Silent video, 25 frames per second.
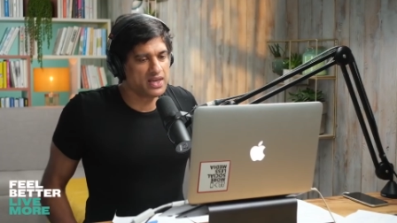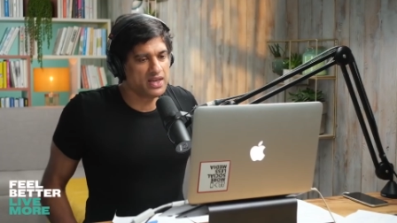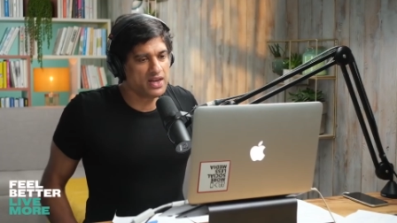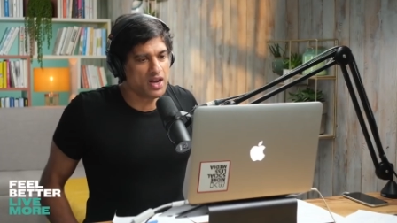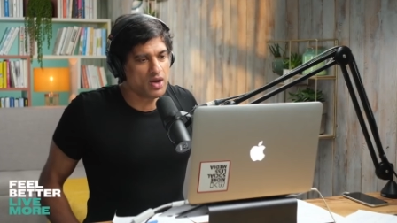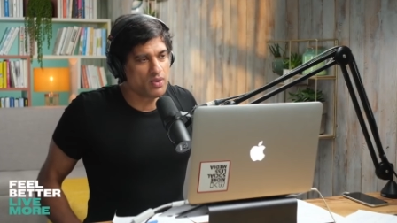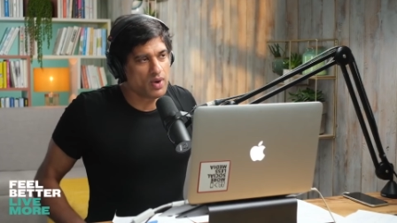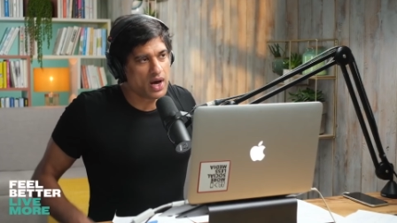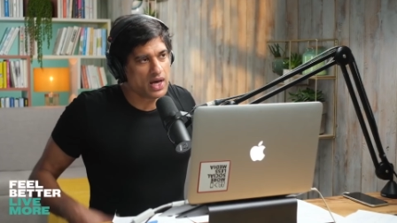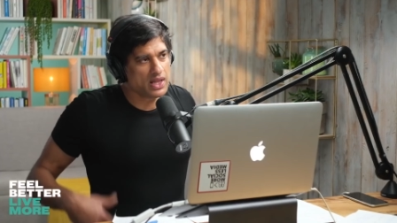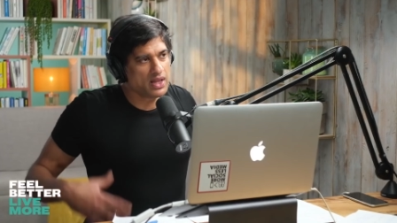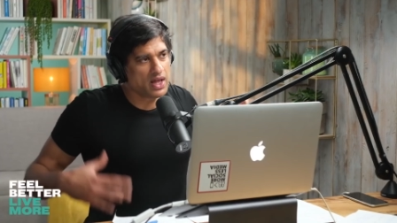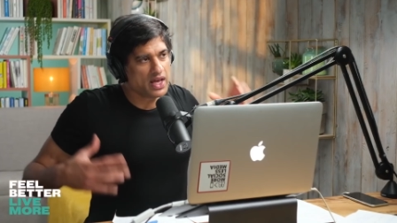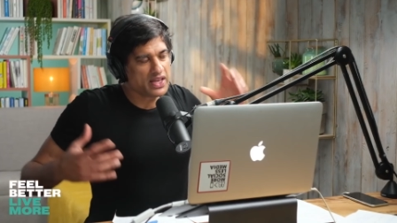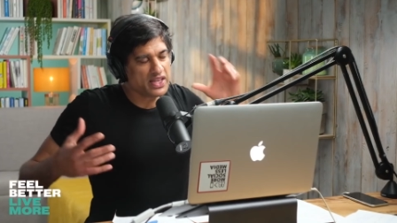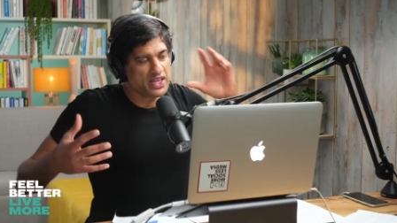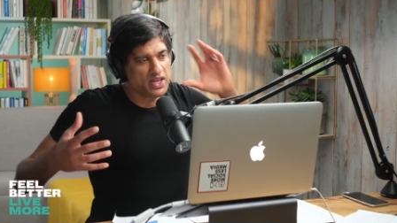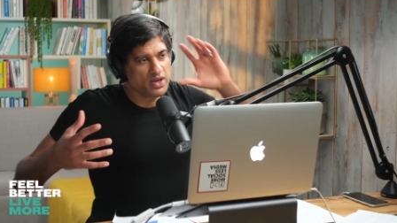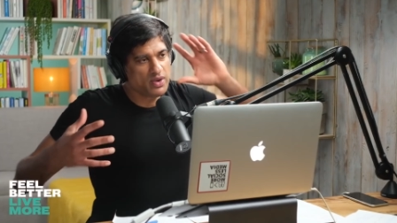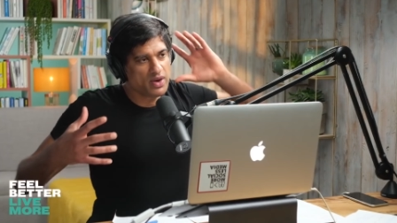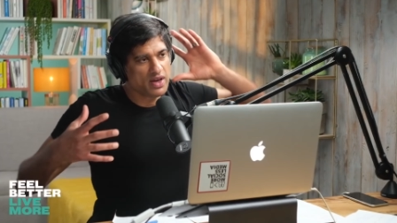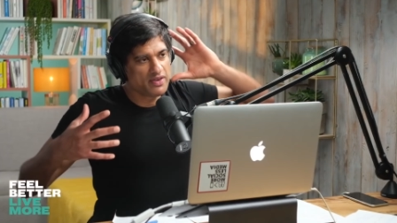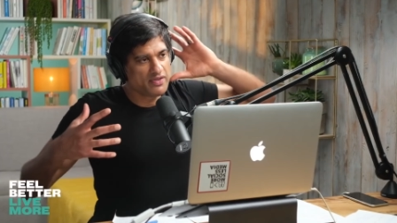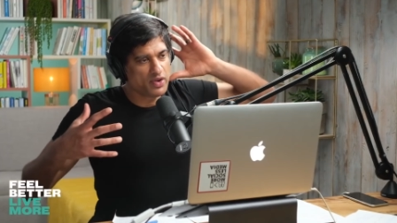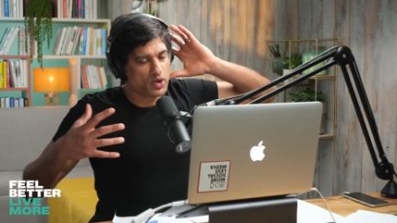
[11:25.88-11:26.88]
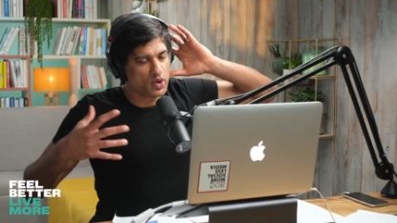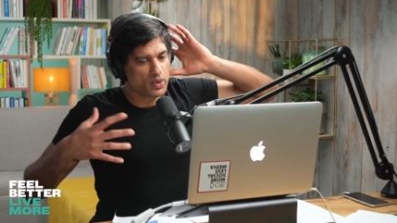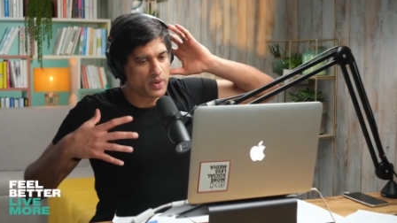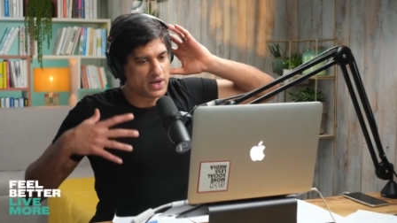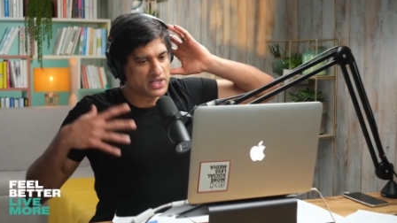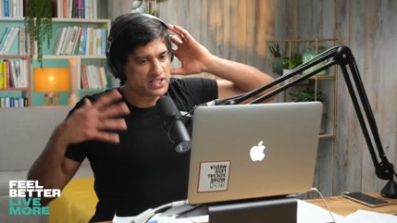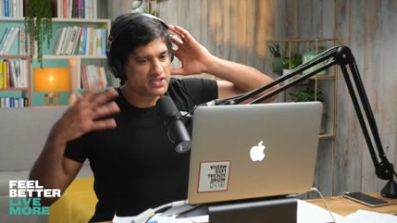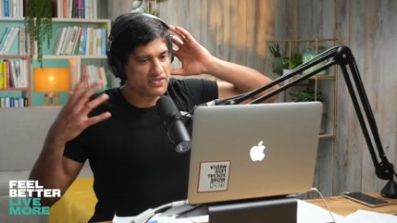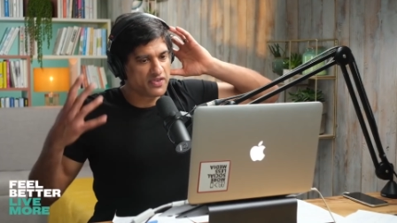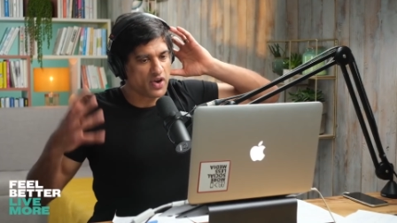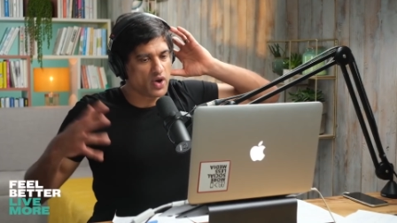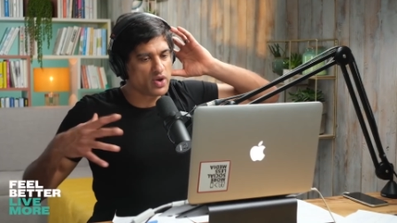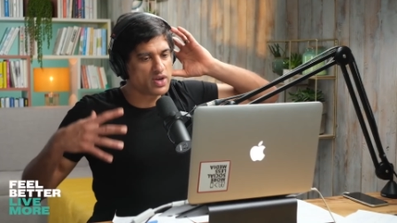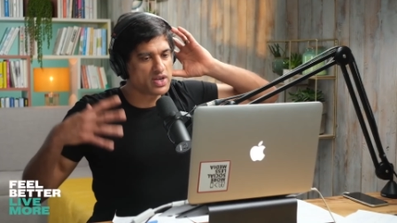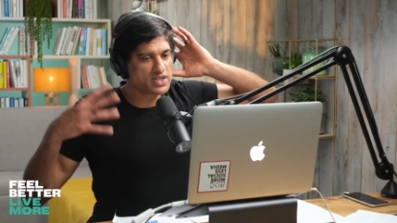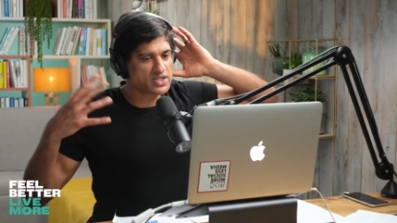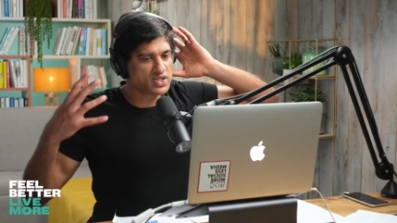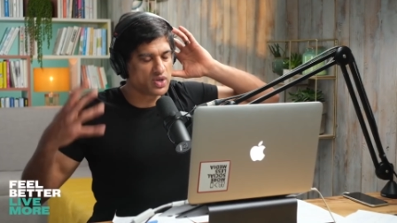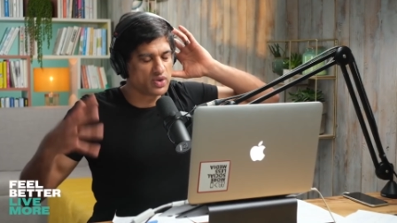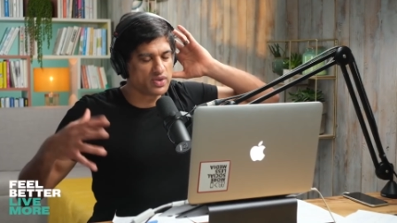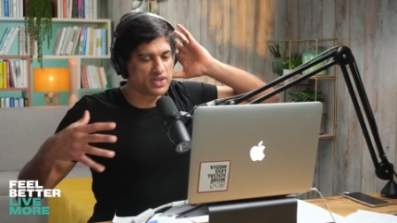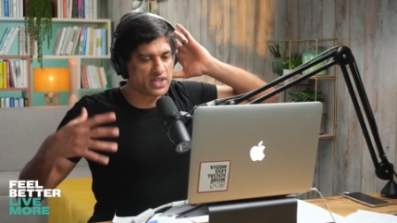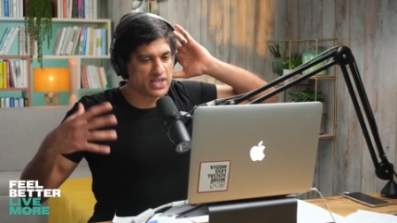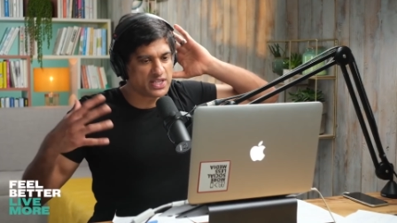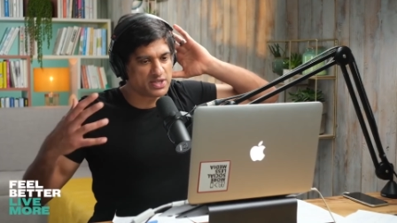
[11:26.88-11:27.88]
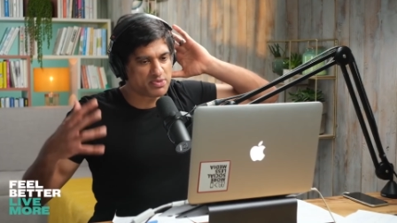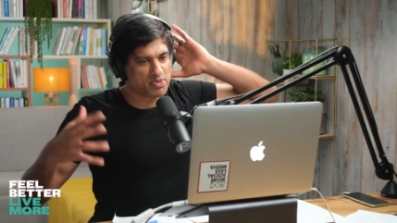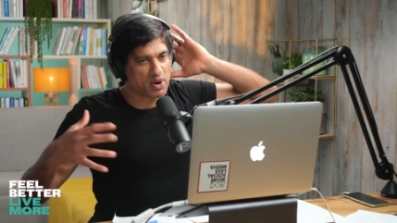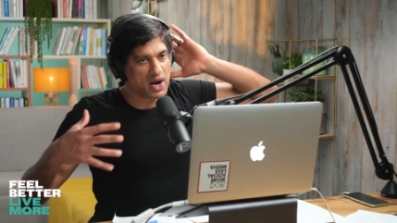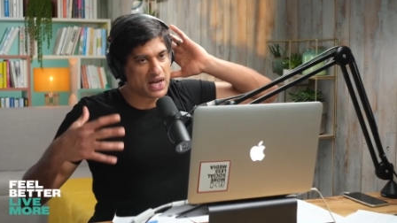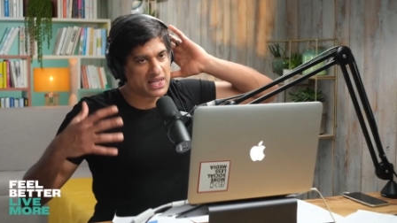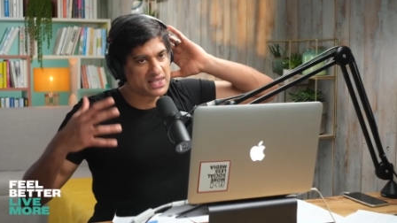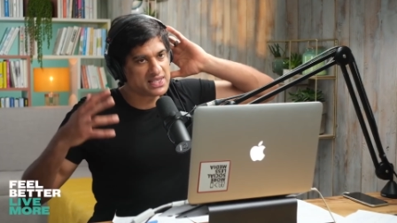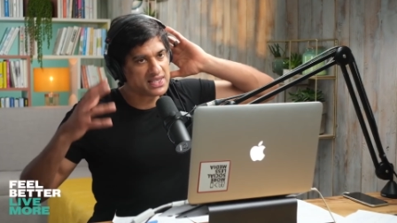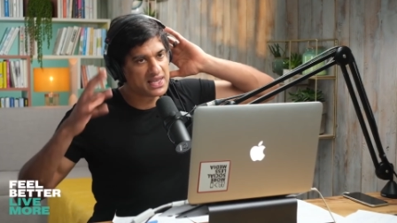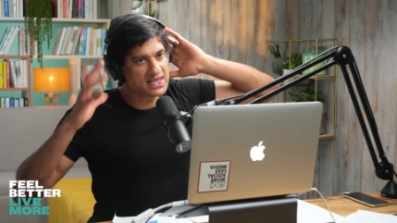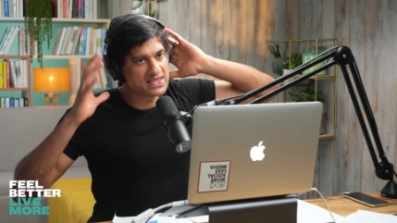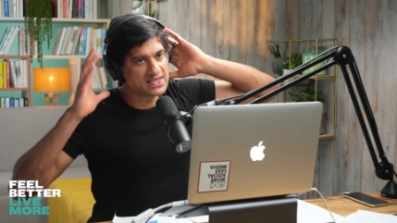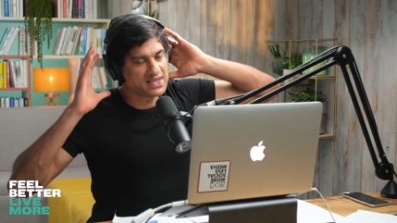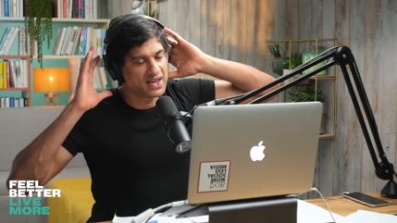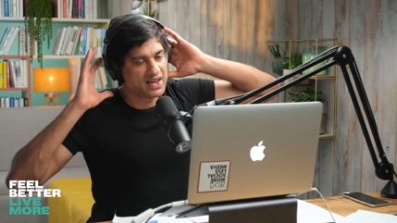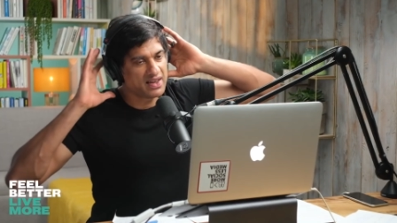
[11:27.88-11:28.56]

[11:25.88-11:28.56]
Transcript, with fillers: I, like you, have always focused on these practices.